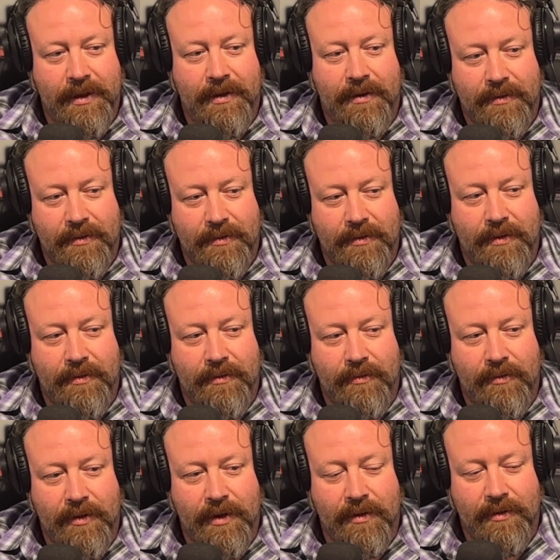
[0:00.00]
Yeah.
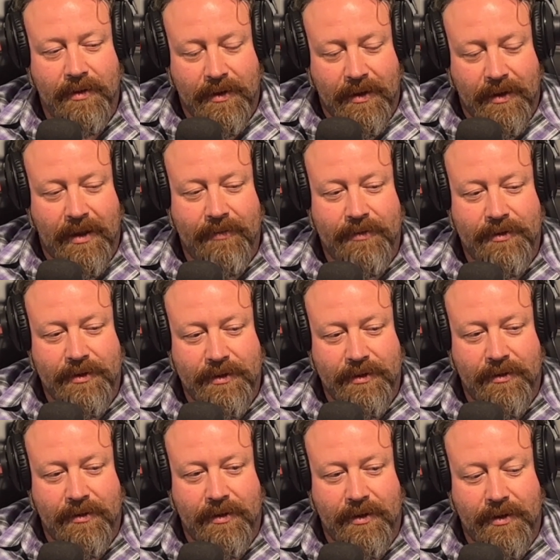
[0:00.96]
Well, obviously
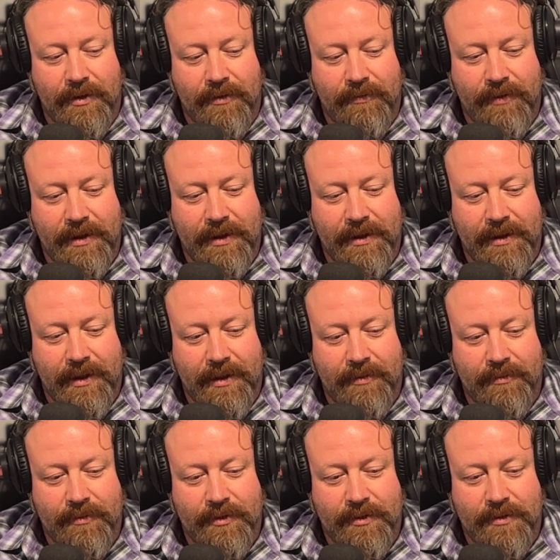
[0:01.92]
during COVID
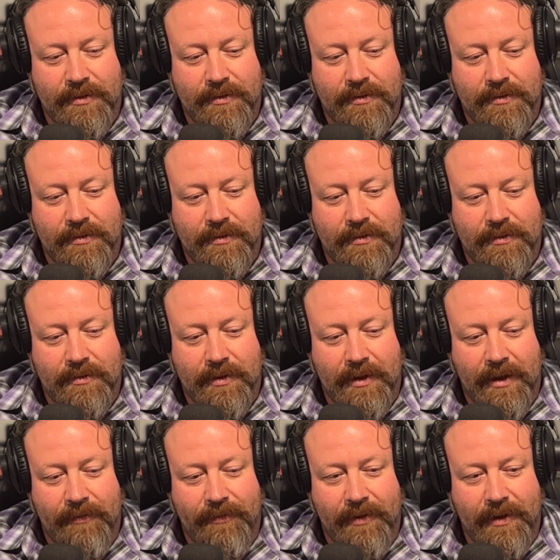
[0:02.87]
times,
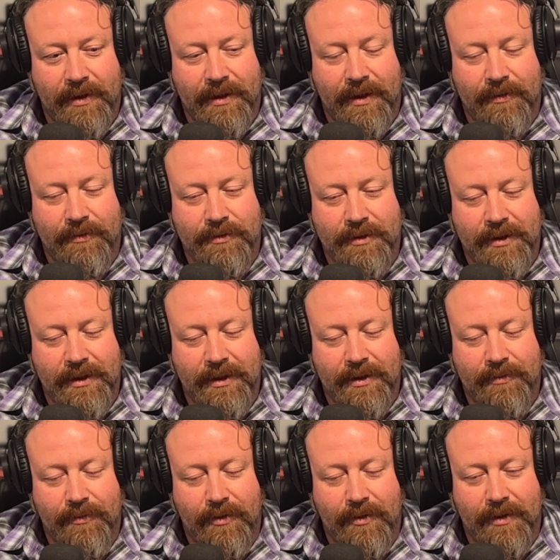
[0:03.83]
I felt like that was
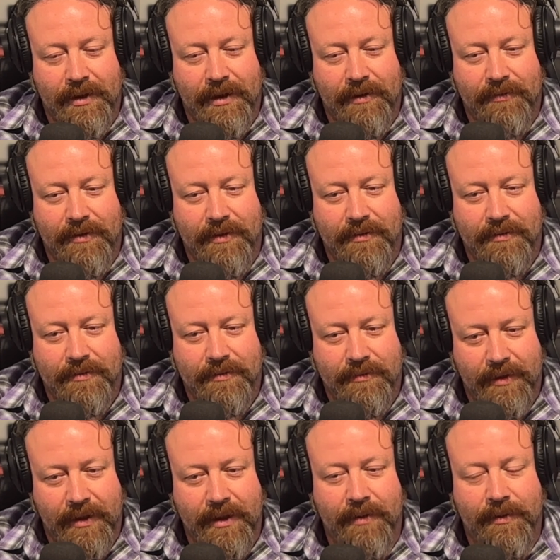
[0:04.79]
needed more than ever,
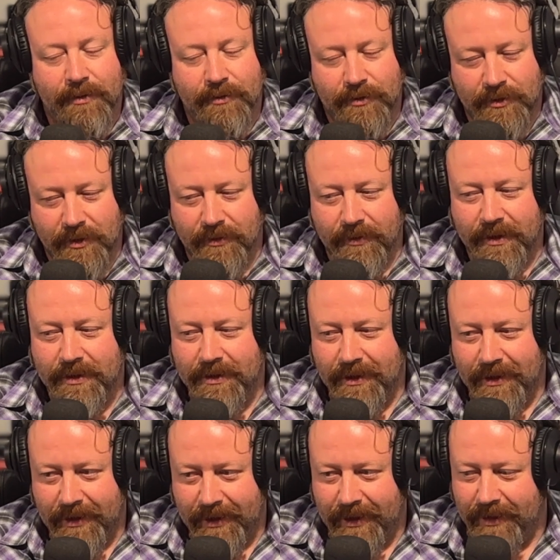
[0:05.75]
right? I mean, it was so
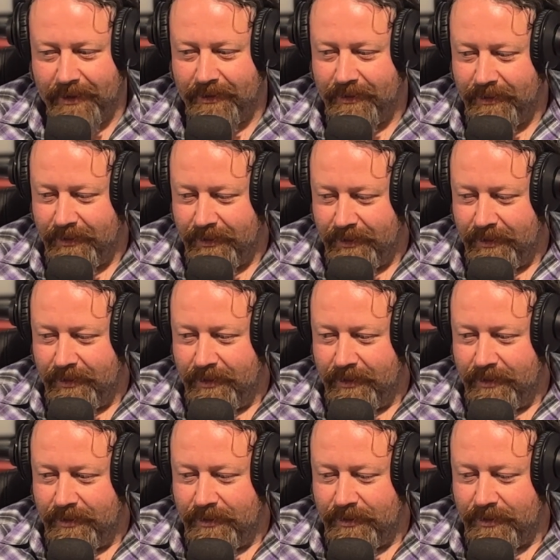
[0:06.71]
easy to get
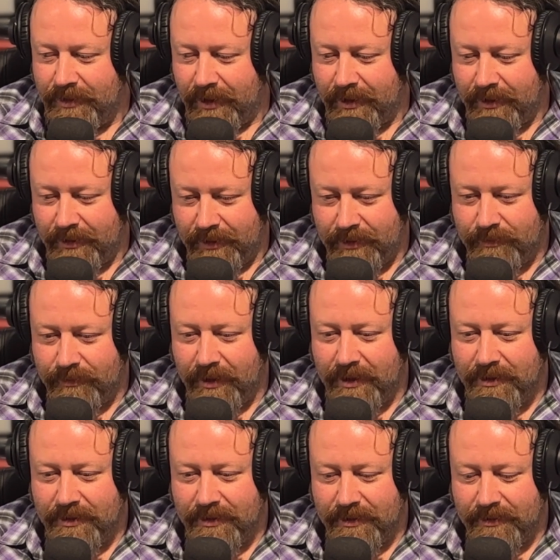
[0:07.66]
stuck in these
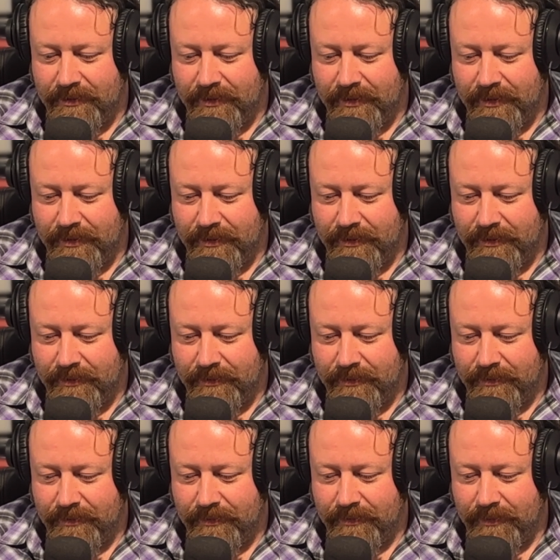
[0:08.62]
ruts, and
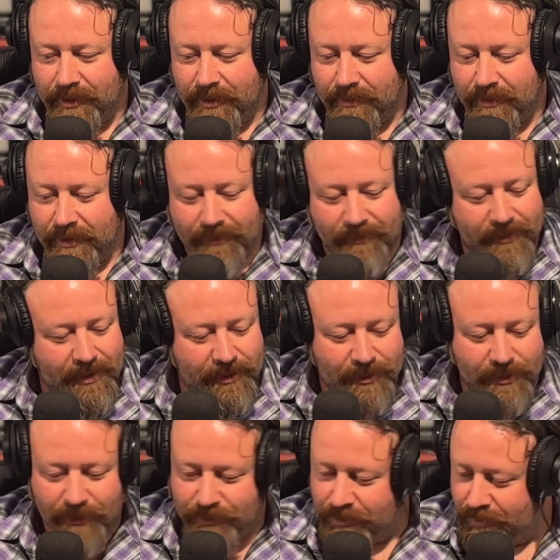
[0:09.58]
everything
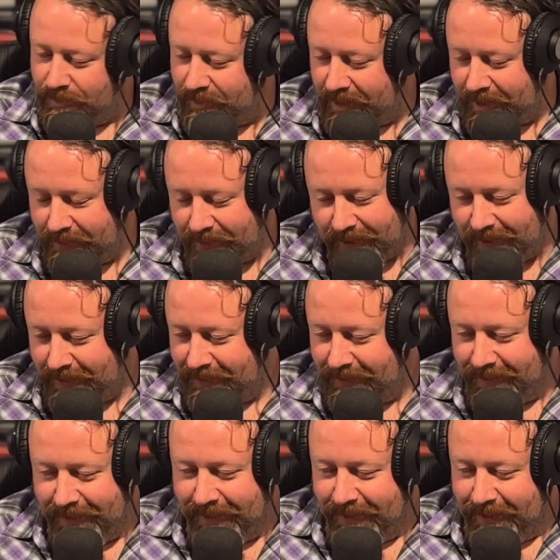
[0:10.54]
social went out
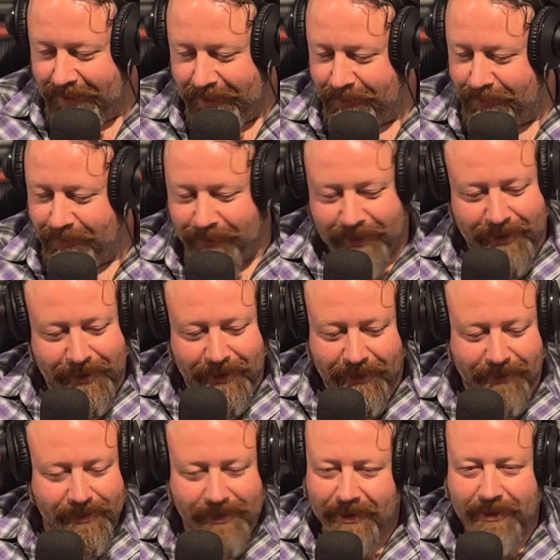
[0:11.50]
the
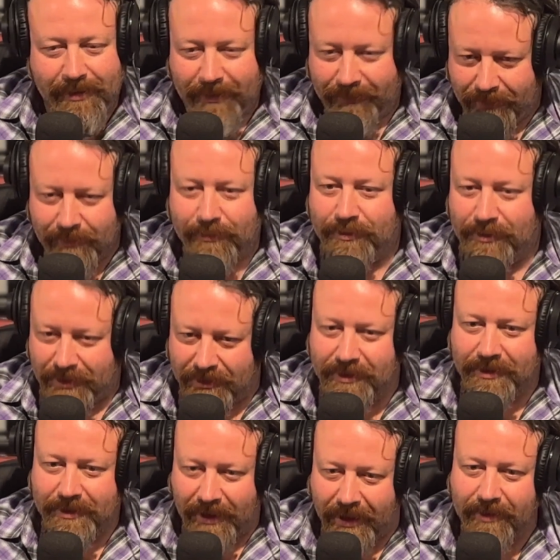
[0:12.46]
window, and everyone was
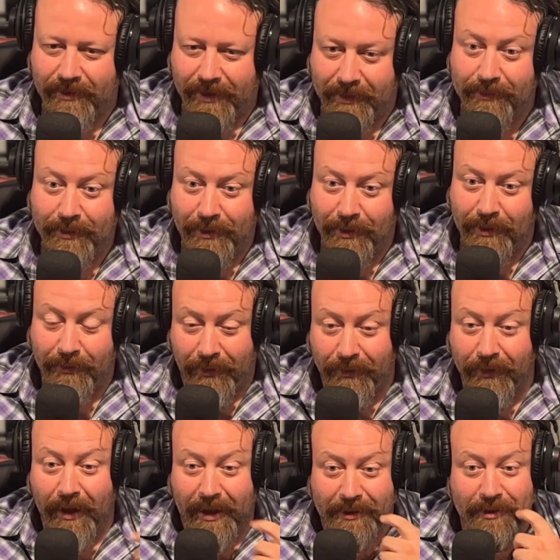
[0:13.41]
just stuck, right, with their own
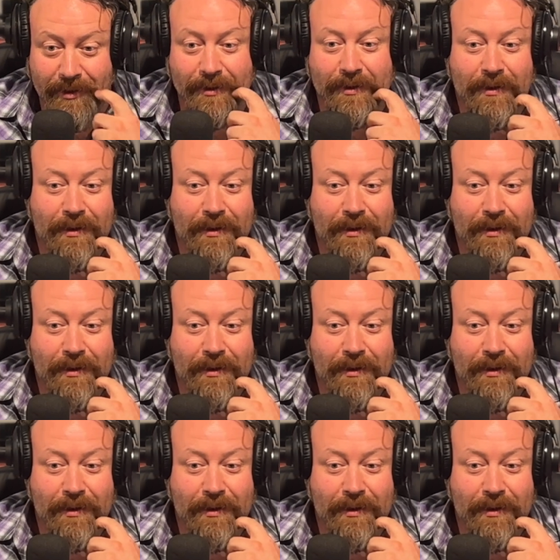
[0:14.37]
thoughts.